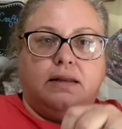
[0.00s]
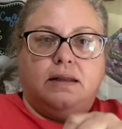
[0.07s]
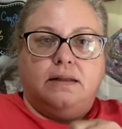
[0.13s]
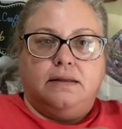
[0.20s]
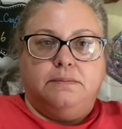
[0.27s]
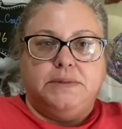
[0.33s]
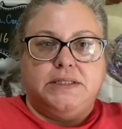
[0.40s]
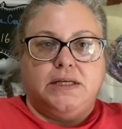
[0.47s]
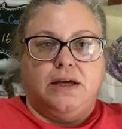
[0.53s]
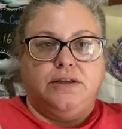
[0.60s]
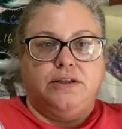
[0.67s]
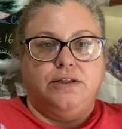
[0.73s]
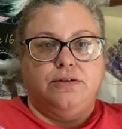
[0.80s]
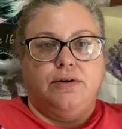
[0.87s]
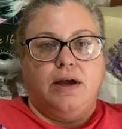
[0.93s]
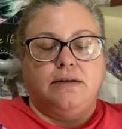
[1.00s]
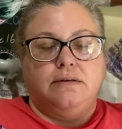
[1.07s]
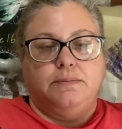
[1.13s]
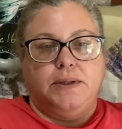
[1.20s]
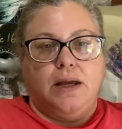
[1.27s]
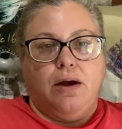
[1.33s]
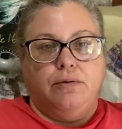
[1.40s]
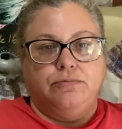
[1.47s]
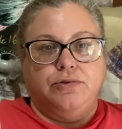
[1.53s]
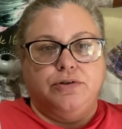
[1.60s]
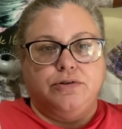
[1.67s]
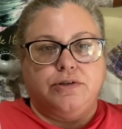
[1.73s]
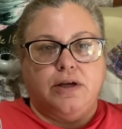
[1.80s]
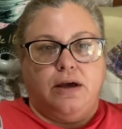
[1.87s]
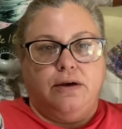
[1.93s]
And let me tell you, you had to be on your
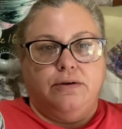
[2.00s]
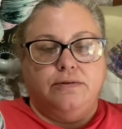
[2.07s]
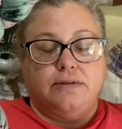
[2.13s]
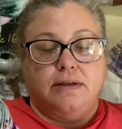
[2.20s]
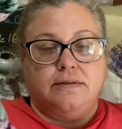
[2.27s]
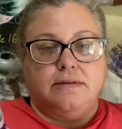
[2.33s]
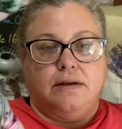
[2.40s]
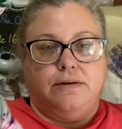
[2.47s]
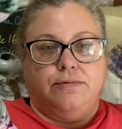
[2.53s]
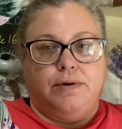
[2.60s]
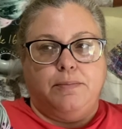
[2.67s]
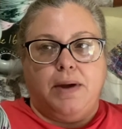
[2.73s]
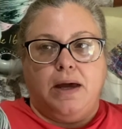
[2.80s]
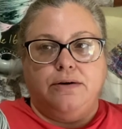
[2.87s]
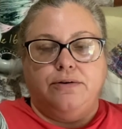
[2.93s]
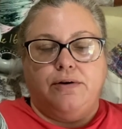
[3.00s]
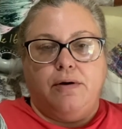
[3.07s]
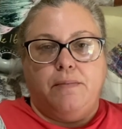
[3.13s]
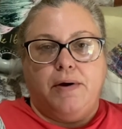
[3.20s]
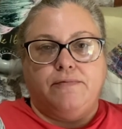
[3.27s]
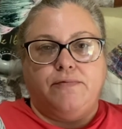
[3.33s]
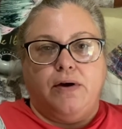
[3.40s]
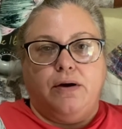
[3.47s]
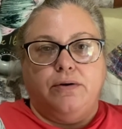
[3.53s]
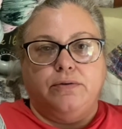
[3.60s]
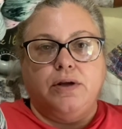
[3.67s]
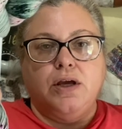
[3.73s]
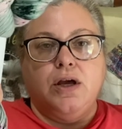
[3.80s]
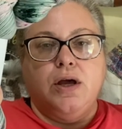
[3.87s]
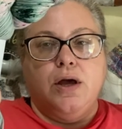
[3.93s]
toes. I set a reminder on my phone
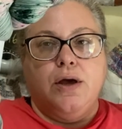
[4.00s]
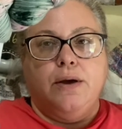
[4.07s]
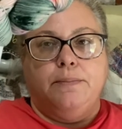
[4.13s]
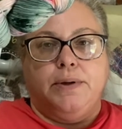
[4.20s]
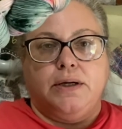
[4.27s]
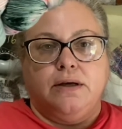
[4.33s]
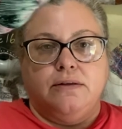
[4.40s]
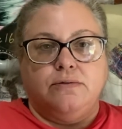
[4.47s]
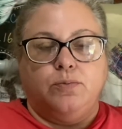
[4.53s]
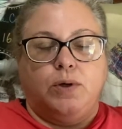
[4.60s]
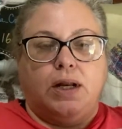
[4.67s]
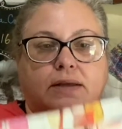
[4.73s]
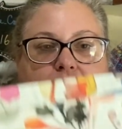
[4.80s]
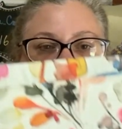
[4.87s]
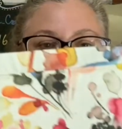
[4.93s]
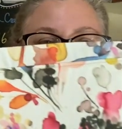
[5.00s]
because when I saw